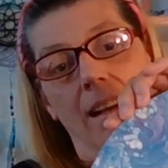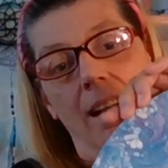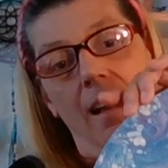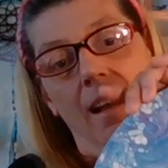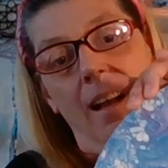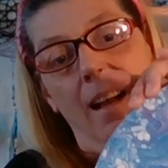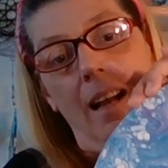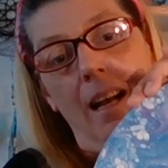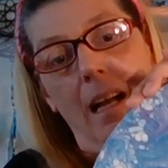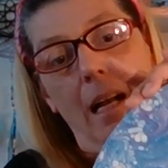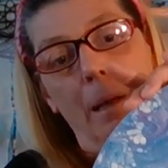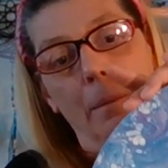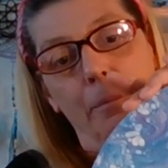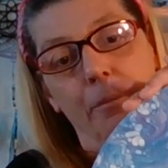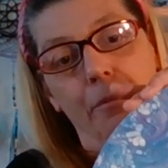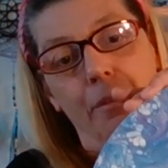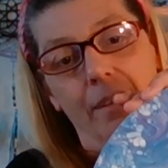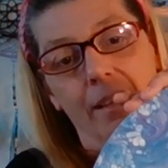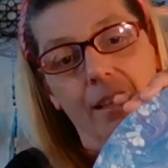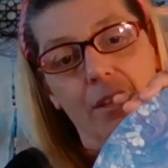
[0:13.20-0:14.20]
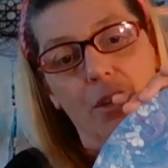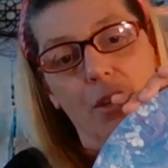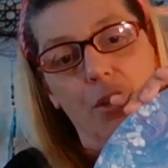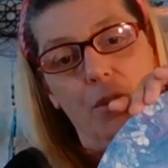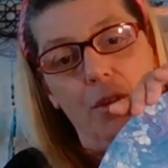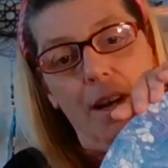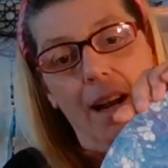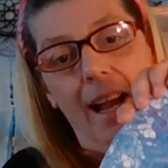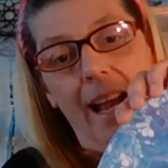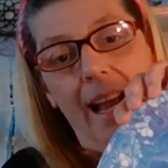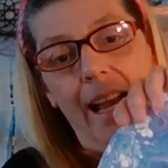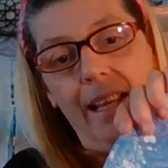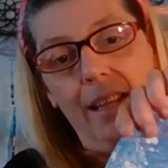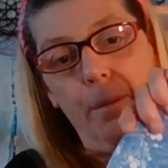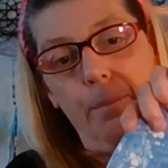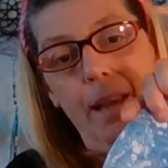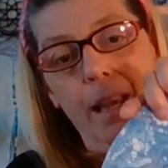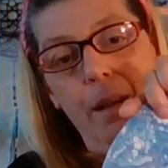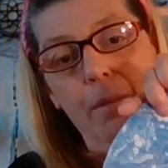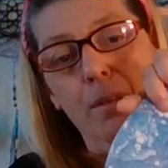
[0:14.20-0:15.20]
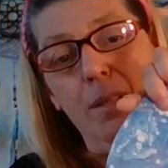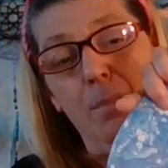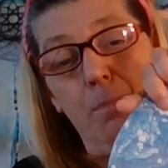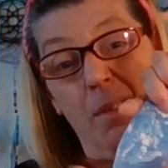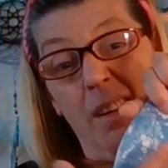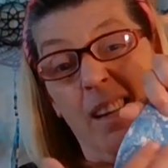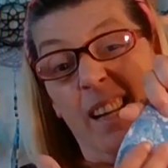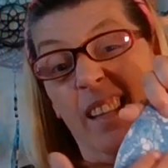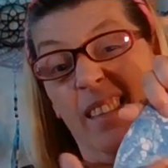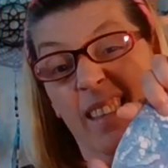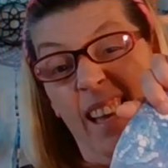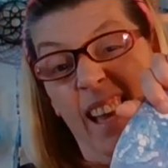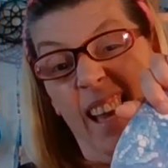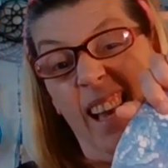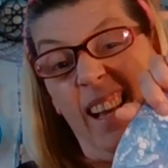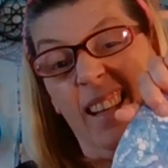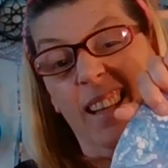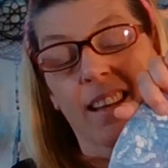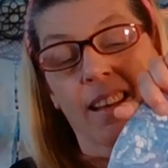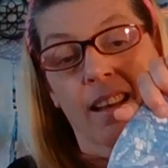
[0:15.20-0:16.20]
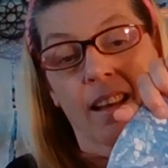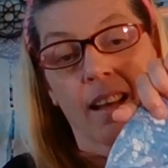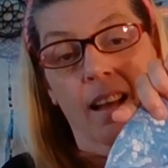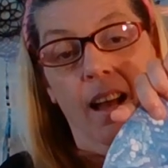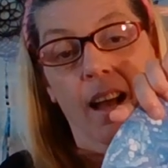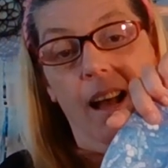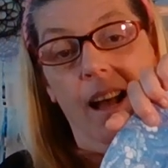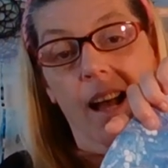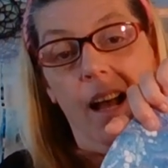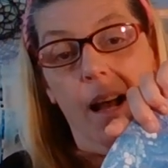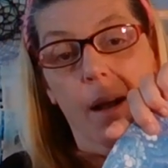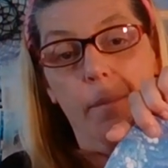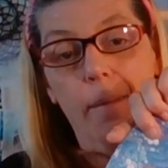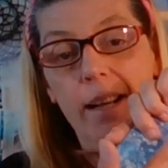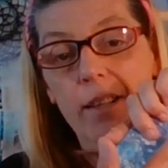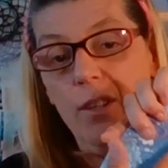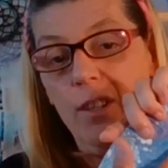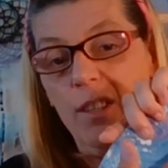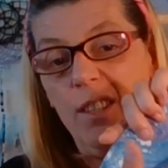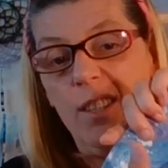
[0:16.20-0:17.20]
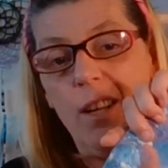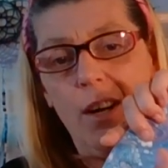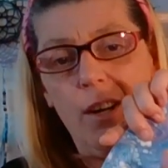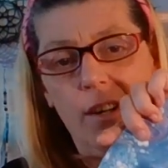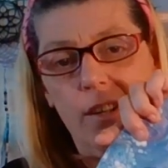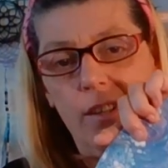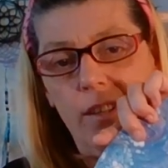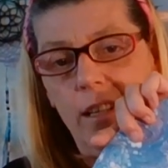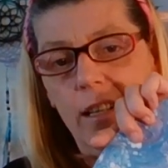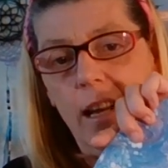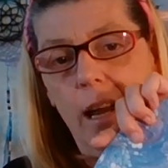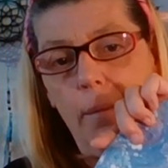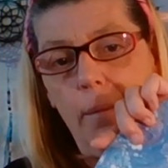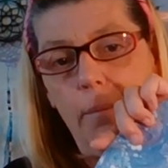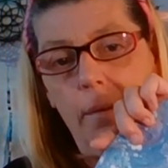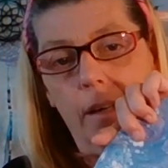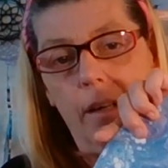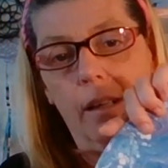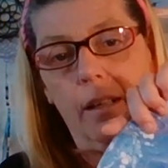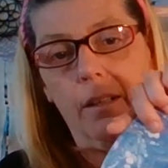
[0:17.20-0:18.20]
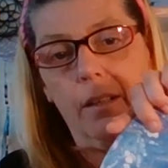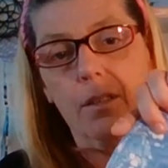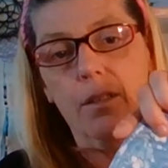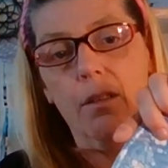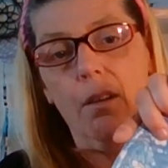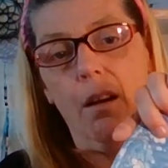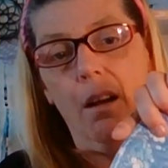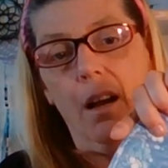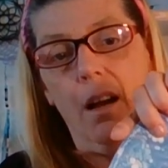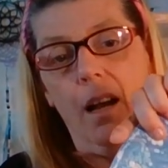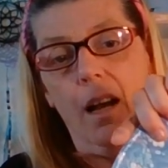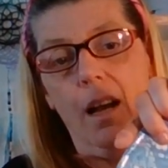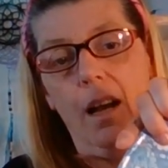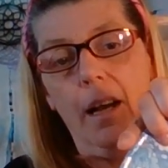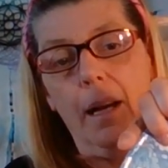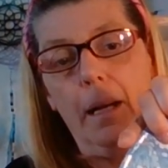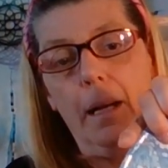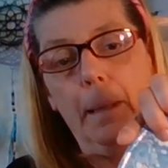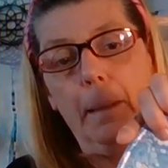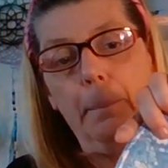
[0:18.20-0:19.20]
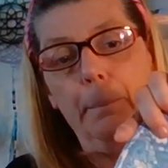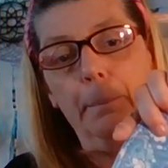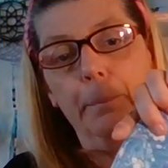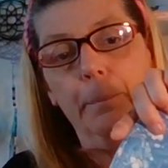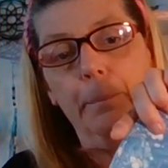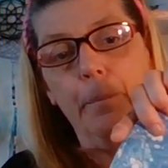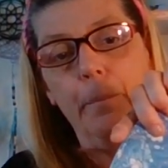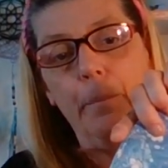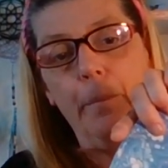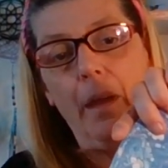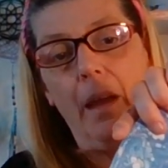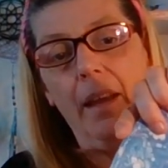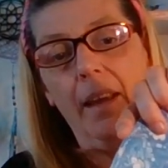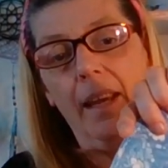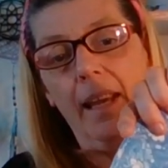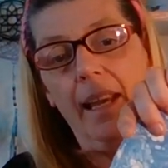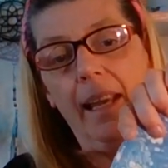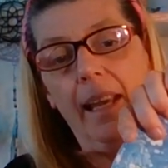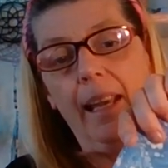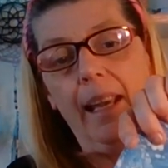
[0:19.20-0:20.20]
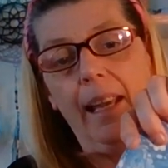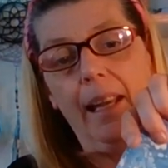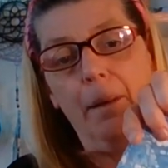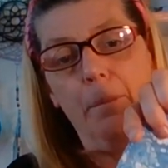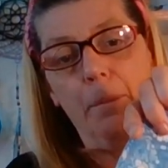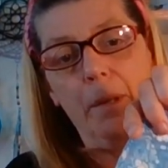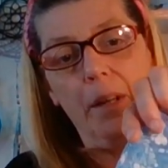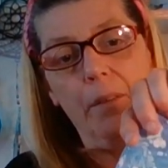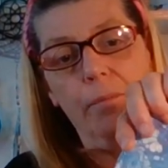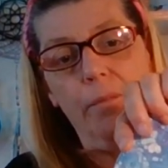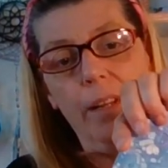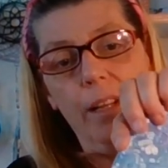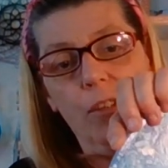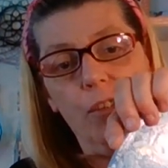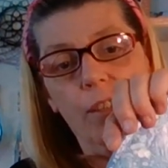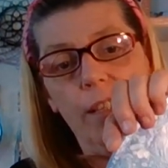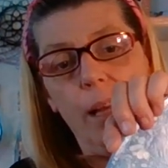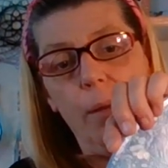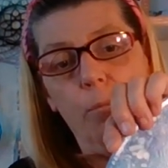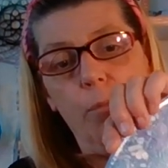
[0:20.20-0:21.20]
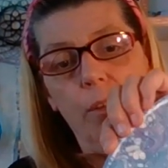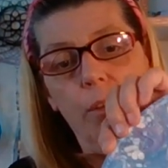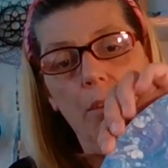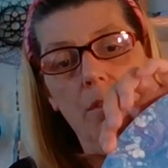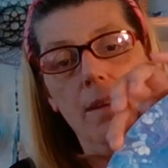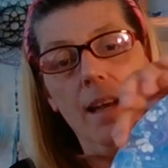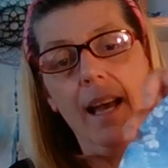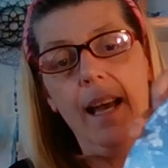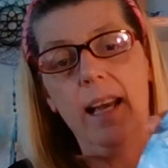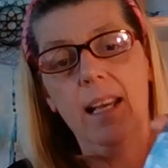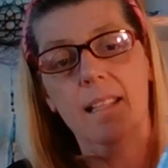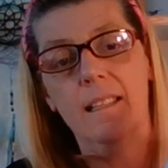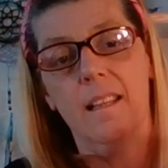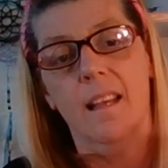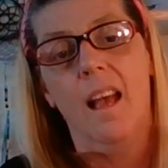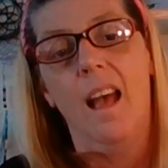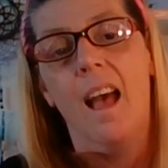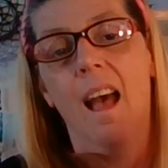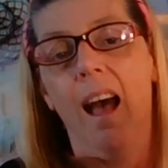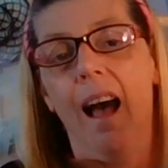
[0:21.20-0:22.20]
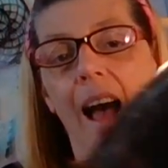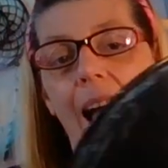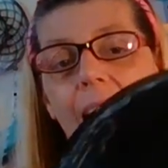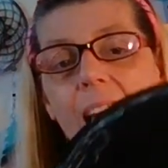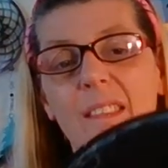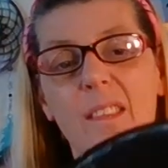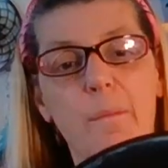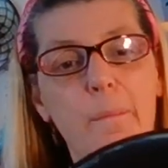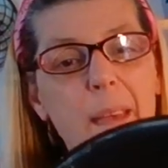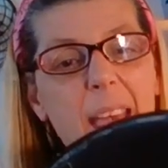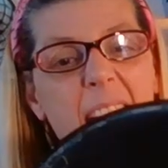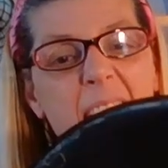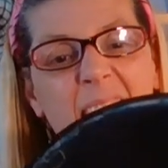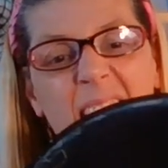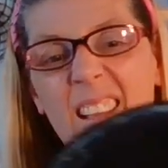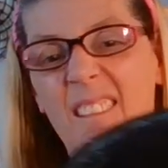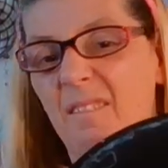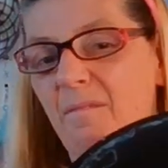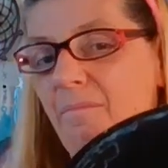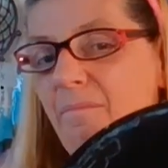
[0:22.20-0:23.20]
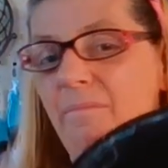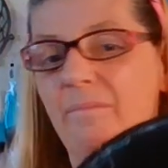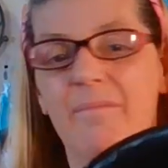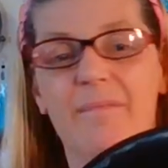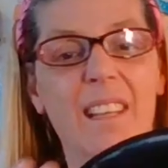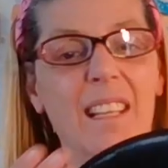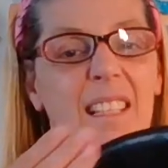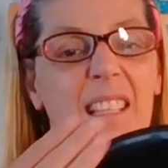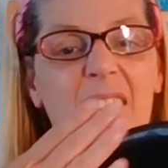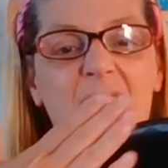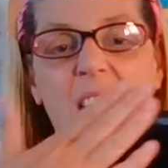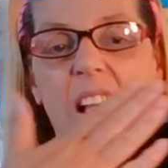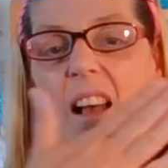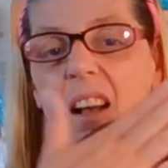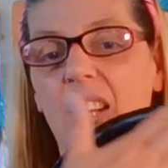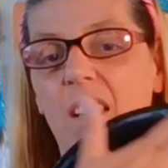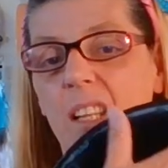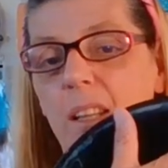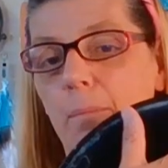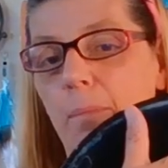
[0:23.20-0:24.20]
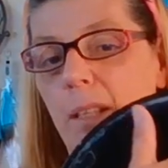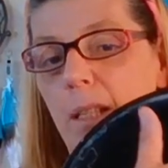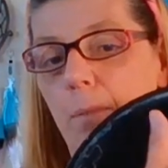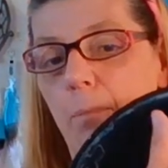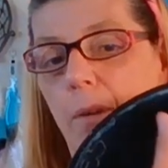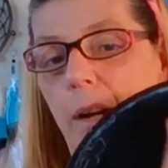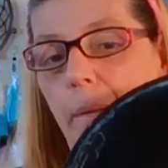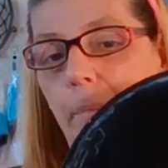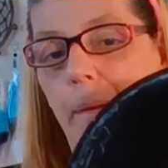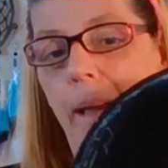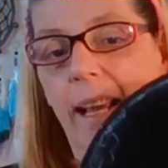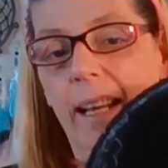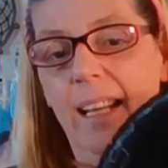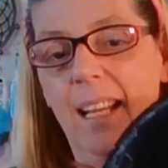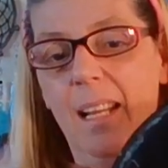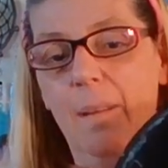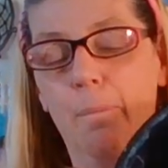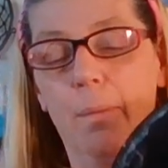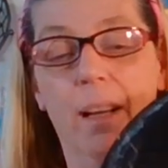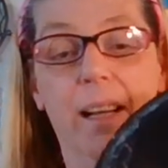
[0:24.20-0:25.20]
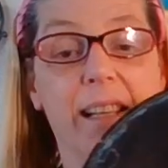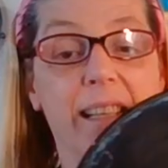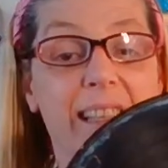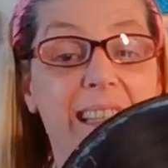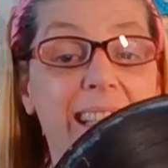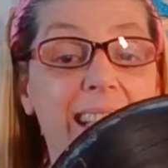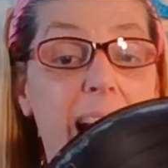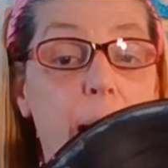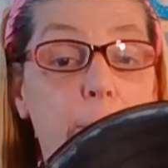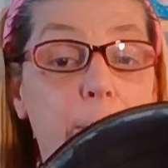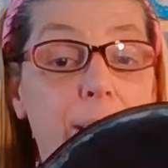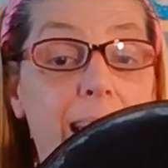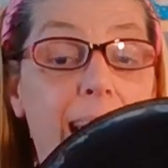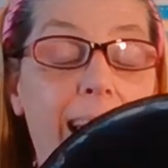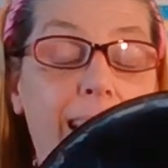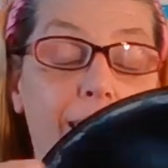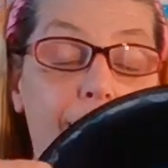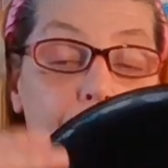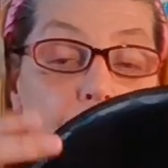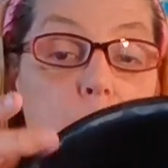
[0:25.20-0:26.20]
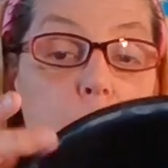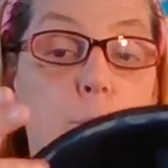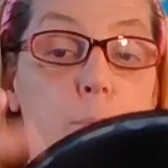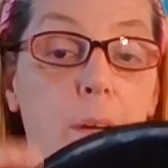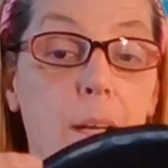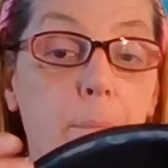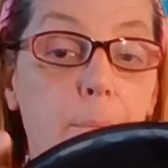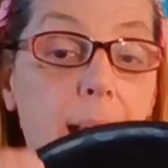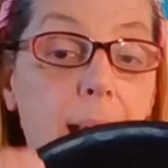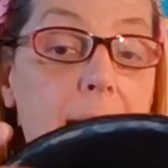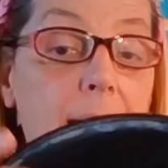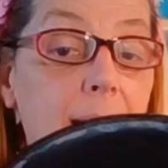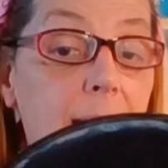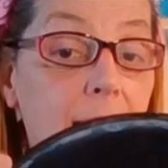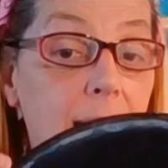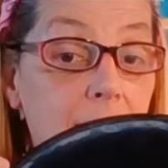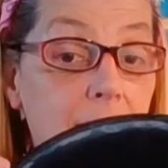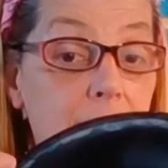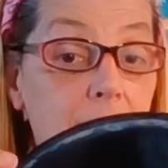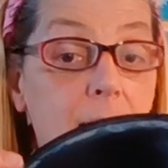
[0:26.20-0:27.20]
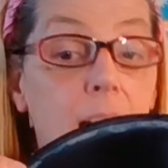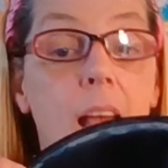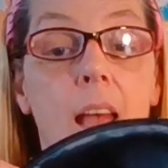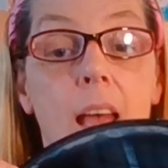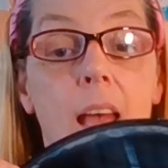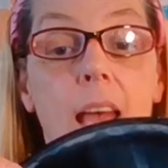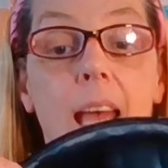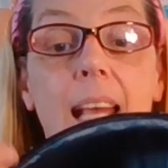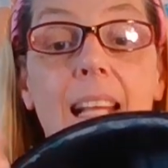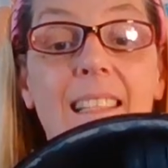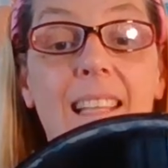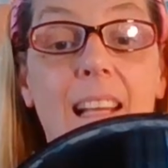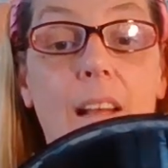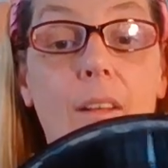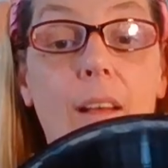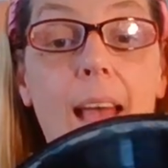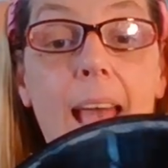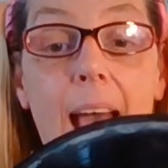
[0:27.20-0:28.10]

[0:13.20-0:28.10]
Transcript: um, for this to dry. The paint was pretty thick. Um, I just started the numbers um, and I'm going to finish them with you guys. On the back, this is all going to be spray painted, but I'm not going to spray paint this until